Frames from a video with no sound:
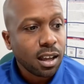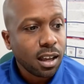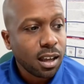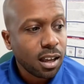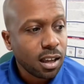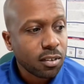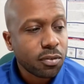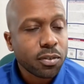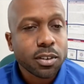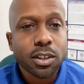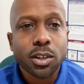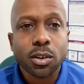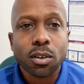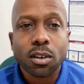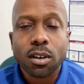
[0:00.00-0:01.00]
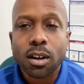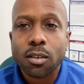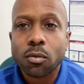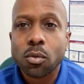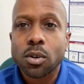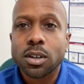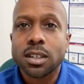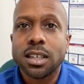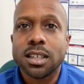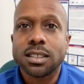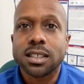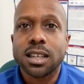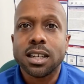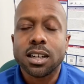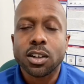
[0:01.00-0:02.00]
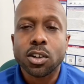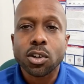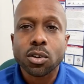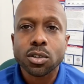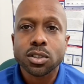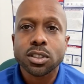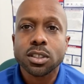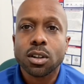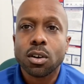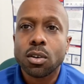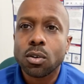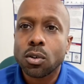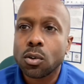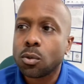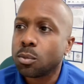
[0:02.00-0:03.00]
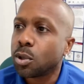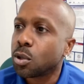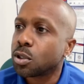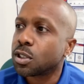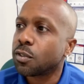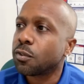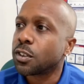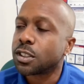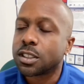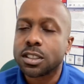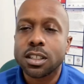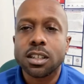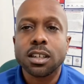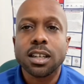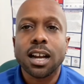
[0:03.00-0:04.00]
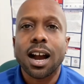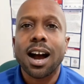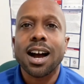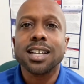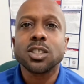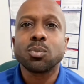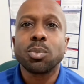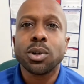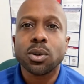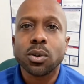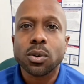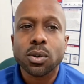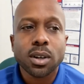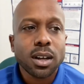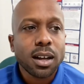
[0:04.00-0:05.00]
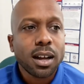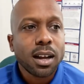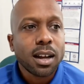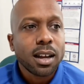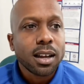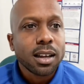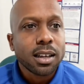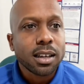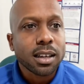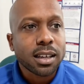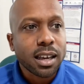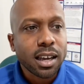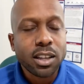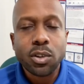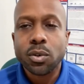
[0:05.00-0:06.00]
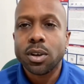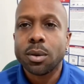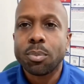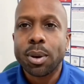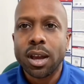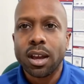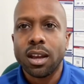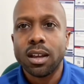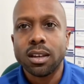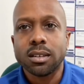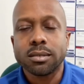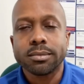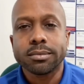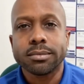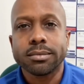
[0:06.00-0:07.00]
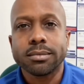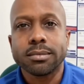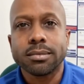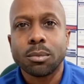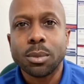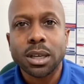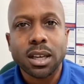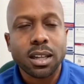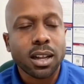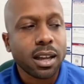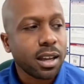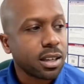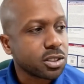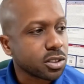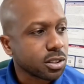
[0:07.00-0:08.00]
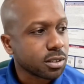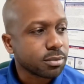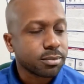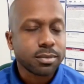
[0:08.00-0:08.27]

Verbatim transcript: If your loved one is in a nursing home, nursing facility, hospital, can you get paid? I'm going to give you the answer.